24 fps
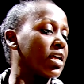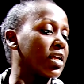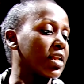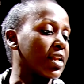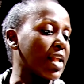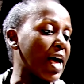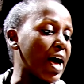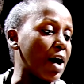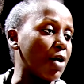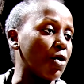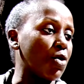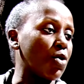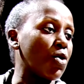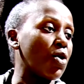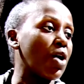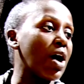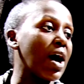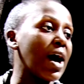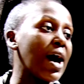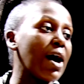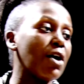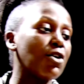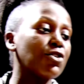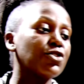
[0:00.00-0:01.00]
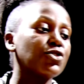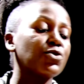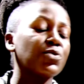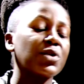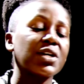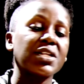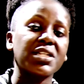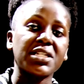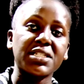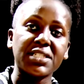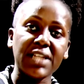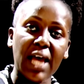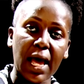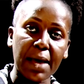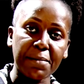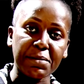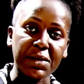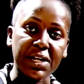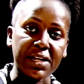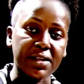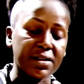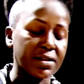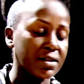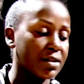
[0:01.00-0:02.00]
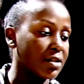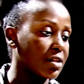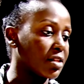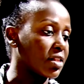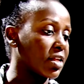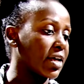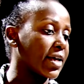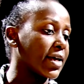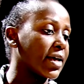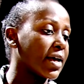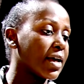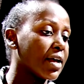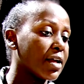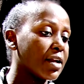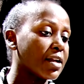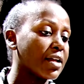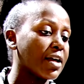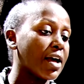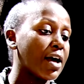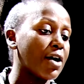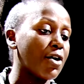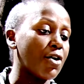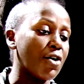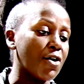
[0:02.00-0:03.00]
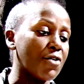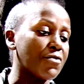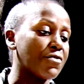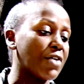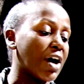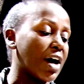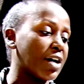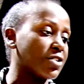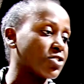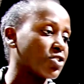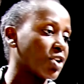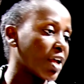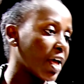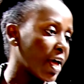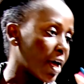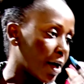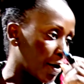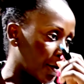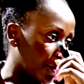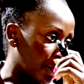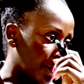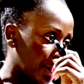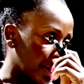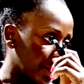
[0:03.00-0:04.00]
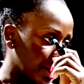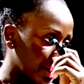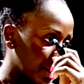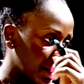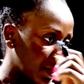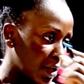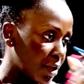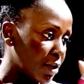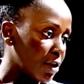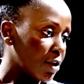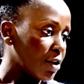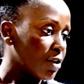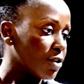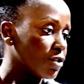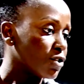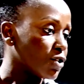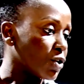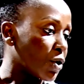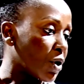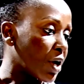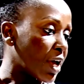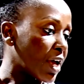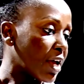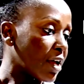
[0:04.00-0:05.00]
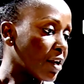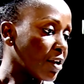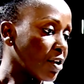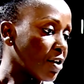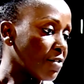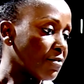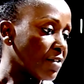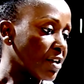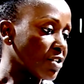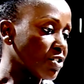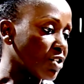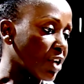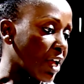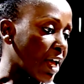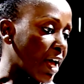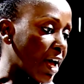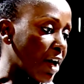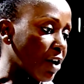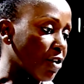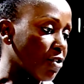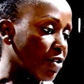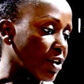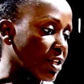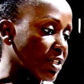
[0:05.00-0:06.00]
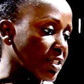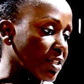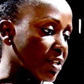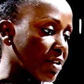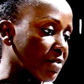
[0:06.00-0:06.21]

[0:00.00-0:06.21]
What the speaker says: Now, how do we determine the area of a triangle? So area of a triangle is